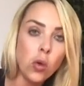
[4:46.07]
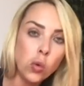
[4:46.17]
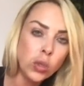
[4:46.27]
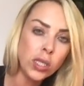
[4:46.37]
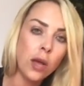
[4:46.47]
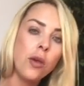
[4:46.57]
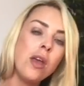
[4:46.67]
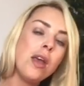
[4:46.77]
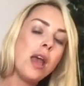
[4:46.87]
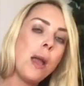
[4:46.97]
Also,
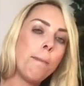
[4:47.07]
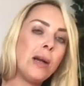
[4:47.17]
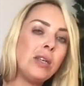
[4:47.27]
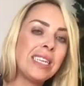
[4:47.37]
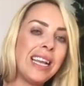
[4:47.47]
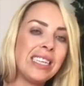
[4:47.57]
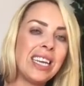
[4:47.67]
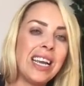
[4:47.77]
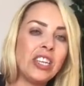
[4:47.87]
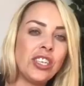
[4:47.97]
most
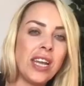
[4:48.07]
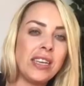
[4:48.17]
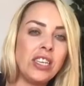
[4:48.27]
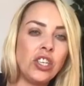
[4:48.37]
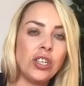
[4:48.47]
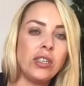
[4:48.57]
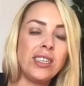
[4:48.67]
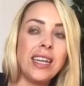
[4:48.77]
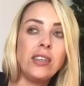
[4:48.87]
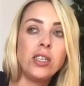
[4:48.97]
classic lash
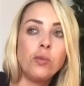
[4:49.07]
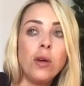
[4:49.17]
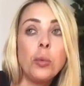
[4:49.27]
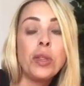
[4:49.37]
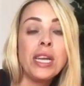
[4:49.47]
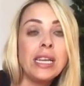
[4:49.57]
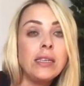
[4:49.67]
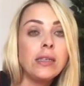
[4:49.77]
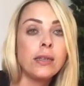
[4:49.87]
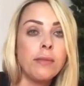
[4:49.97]
technicians tend to work with an
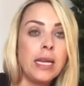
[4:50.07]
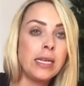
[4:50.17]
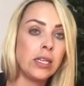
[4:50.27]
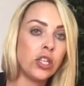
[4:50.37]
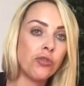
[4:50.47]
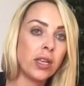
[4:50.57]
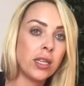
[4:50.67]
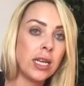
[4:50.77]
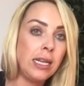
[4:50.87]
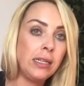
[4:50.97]
intermediate strength
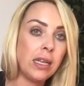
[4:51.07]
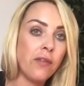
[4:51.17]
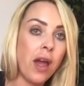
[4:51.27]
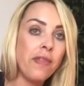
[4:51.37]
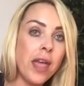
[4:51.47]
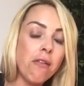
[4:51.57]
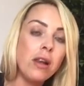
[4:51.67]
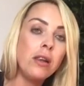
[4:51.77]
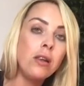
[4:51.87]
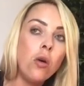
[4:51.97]
adhesive, and they're
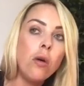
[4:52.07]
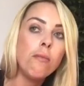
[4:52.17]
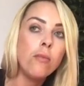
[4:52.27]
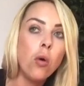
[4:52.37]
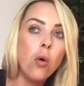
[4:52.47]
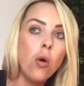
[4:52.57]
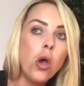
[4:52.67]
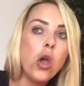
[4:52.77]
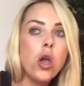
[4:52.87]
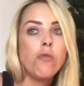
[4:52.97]
a lot more
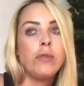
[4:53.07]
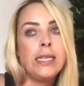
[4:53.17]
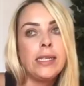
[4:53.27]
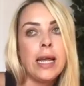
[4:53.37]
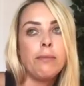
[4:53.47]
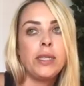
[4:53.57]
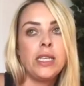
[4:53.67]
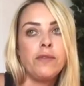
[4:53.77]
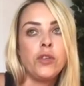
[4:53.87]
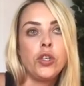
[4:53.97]

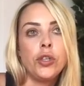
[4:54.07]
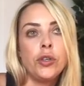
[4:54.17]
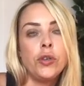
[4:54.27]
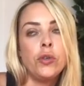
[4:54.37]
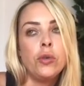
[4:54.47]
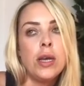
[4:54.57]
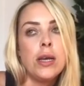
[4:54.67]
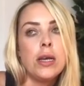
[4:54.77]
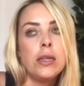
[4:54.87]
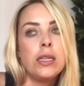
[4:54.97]
receptive to
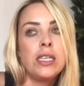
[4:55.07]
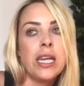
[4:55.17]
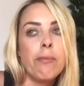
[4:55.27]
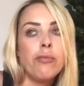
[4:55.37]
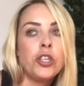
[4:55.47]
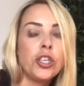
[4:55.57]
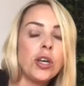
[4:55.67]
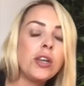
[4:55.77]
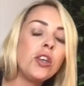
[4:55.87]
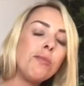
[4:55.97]
the temperature
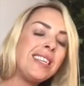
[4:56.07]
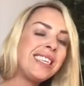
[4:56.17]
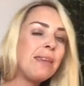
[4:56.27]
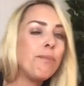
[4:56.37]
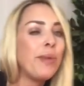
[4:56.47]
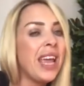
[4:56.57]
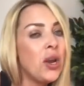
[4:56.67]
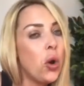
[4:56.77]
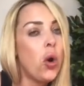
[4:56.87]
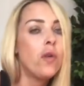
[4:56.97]
and humidity
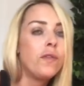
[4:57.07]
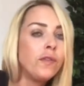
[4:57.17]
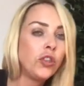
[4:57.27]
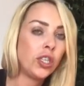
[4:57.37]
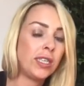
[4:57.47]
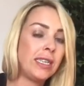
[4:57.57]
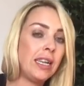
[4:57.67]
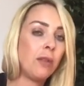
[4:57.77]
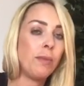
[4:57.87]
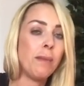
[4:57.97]
being off just a
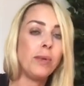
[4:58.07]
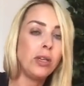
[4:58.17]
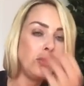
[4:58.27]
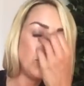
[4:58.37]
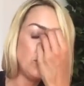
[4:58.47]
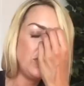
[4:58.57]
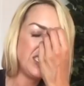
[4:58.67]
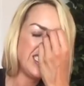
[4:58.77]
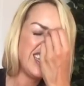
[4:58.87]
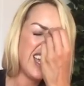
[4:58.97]
little bit, but you do
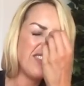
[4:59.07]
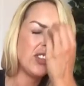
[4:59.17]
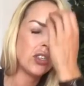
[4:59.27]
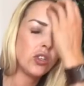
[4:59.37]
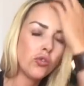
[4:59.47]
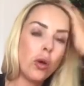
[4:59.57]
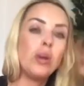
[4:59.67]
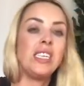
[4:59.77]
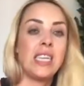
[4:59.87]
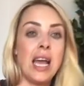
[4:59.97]
still have to control
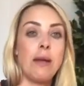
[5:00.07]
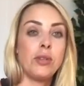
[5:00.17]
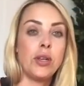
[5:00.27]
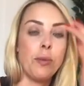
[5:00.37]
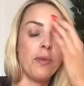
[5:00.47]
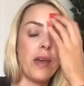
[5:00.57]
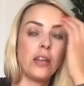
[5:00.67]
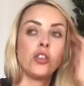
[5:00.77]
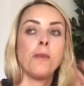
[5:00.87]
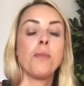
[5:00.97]
it to absolute
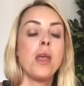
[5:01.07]
perfection.